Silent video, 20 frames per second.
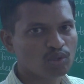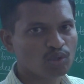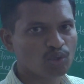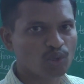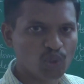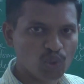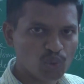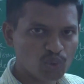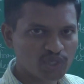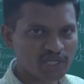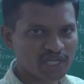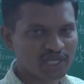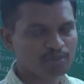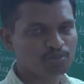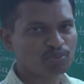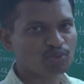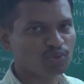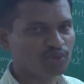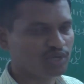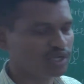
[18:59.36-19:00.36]

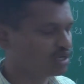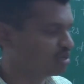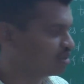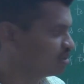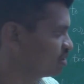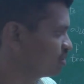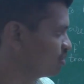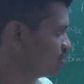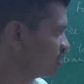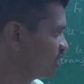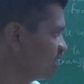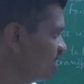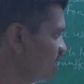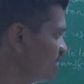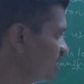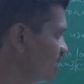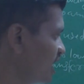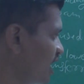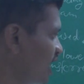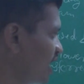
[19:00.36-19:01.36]
gluten protein.
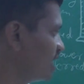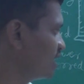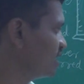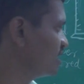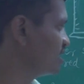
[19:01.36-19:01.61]
Okay, and